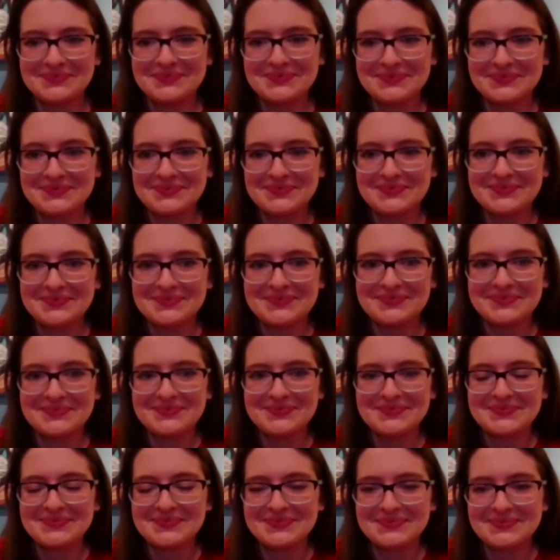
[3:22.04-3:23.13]

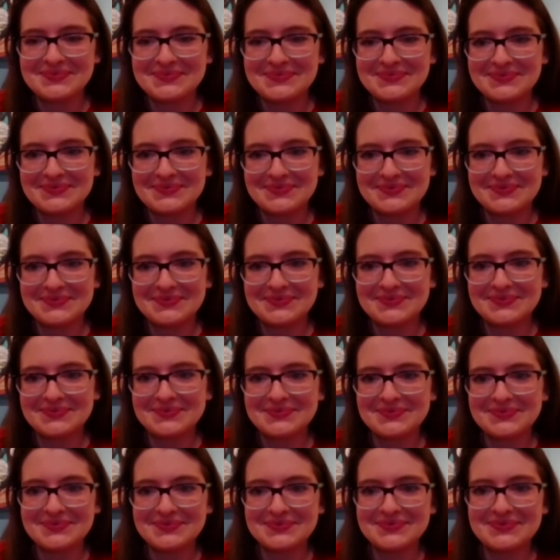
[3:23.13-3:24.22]

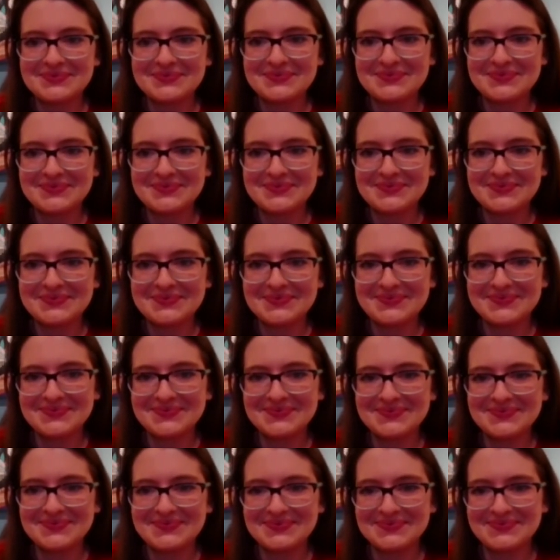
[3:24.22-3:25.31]

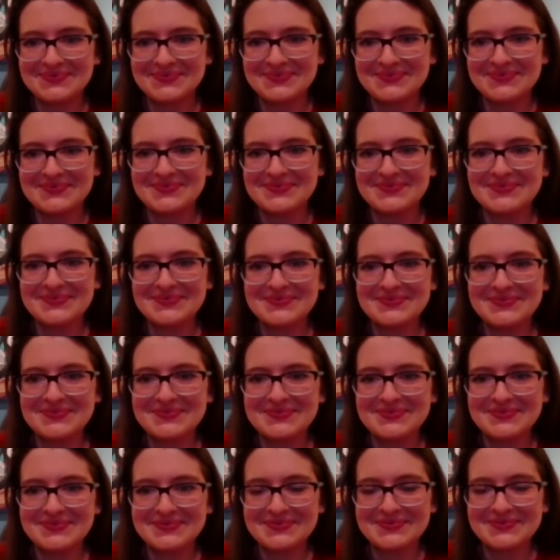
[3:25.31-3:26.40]

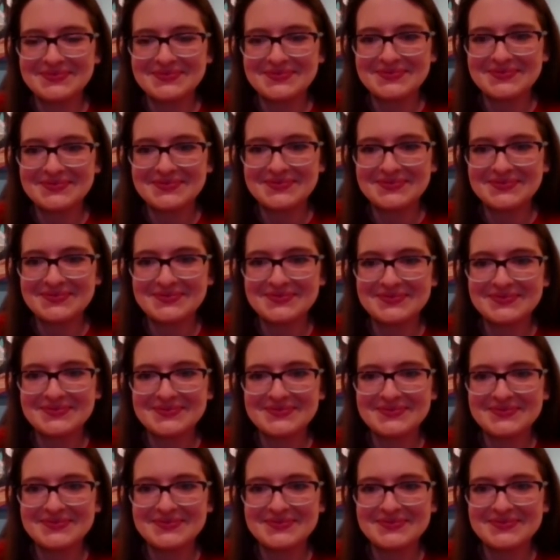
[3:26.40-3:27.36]
This person isn't speaking.